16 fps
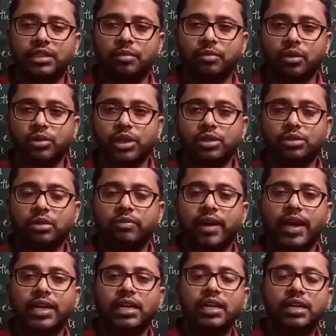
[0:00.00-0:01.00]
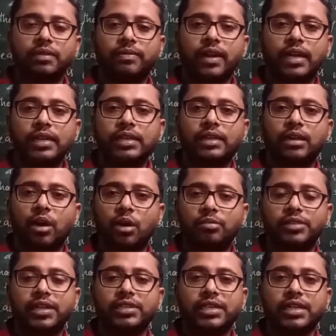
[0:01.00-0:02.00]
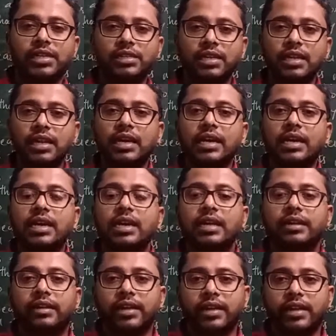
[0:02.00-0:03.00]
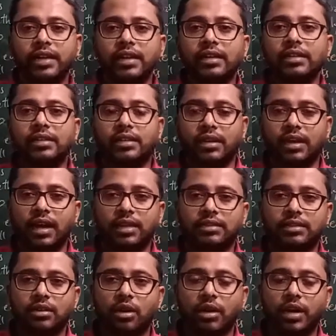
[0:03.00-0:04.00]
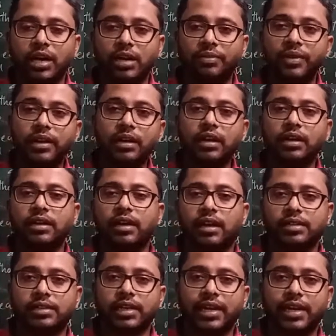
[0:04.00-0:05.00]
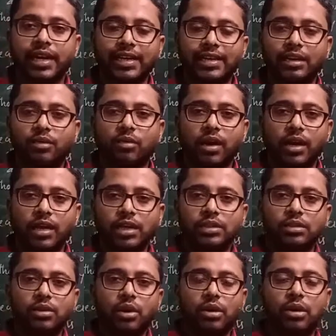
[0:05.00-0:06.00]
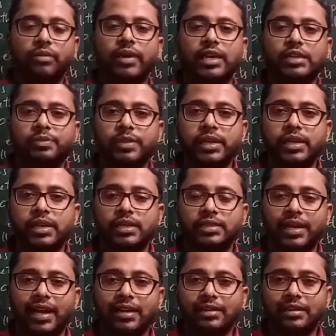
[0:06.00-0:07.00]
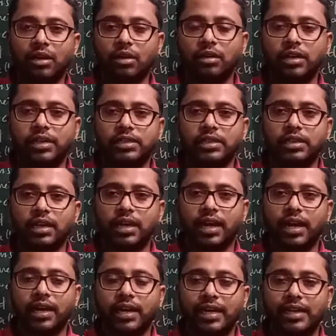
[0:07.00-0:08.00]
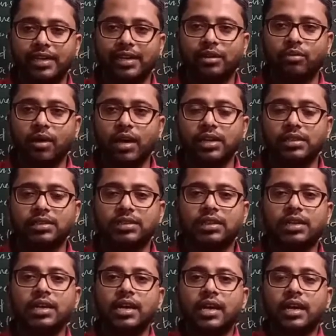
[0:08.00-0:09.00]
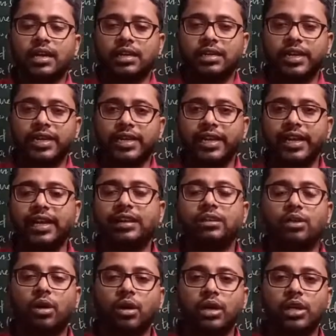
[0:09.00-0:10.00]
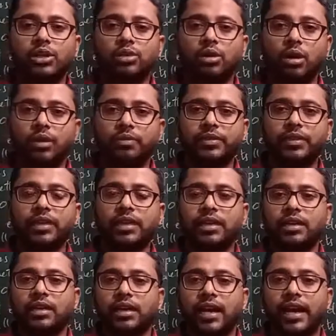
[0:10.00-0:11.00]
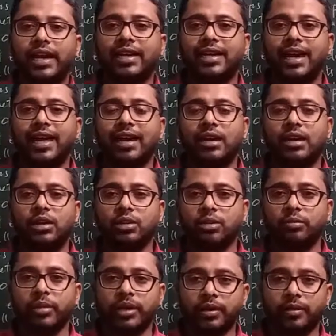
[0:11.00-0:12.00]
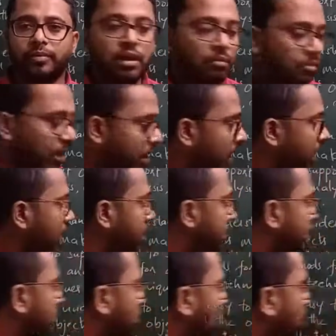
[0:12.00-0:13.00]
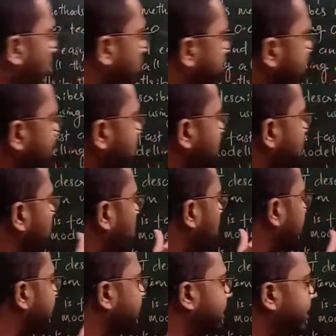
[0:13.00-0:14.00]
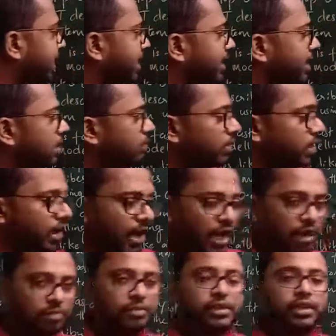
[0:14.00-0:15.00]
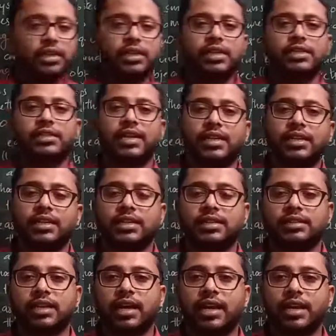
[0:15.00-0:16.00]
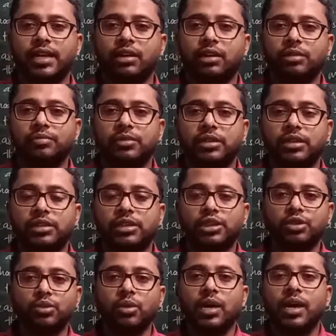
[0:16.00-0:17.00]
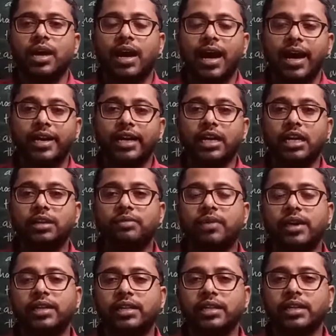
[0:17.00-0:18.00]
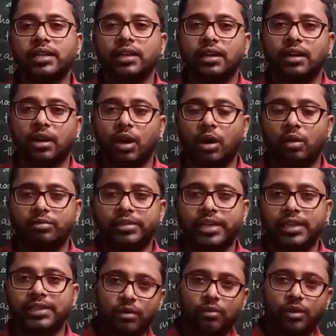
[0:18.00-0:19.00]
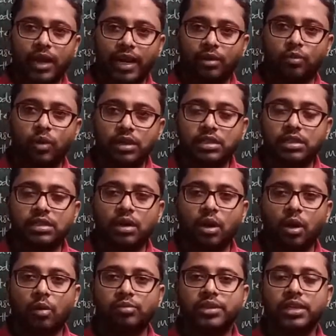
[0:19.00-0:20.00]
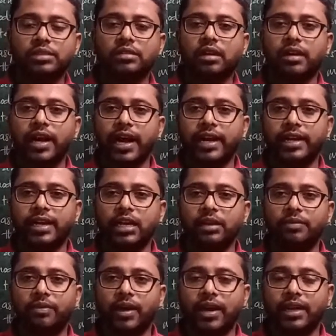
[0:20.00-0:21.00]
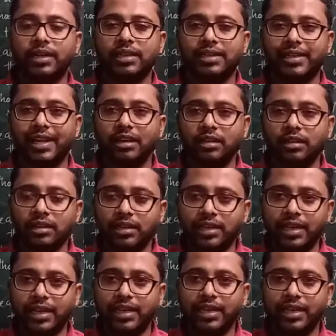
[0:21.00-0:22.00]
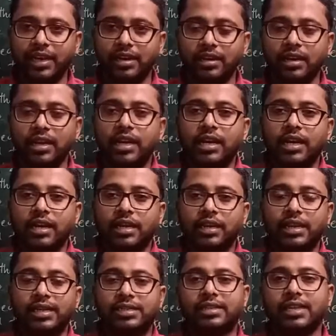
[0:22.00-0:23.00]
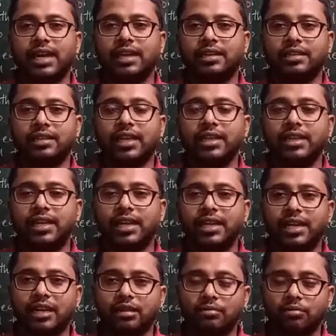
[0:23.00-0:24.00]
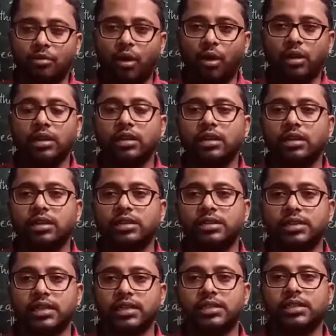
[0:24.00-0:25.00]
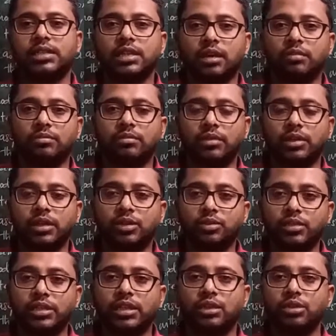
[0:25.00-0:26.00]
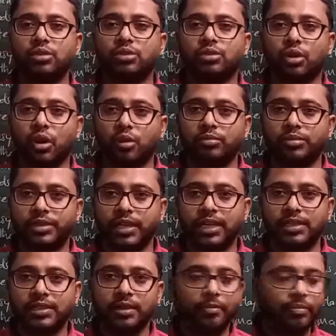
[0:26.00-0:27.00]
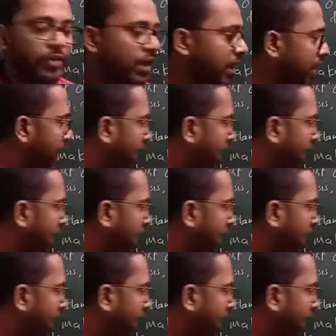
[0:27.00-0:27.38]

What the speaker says: the process of identifying the objects is a tricky task or a difficult task. It requires a lot of experience and knowledge. It requires the detailed knowledge of the entire domain. But this object modeling technique will help the designers and developers to identify the objects. And once the objects are identified, then they can design, then they can model a system using those objects,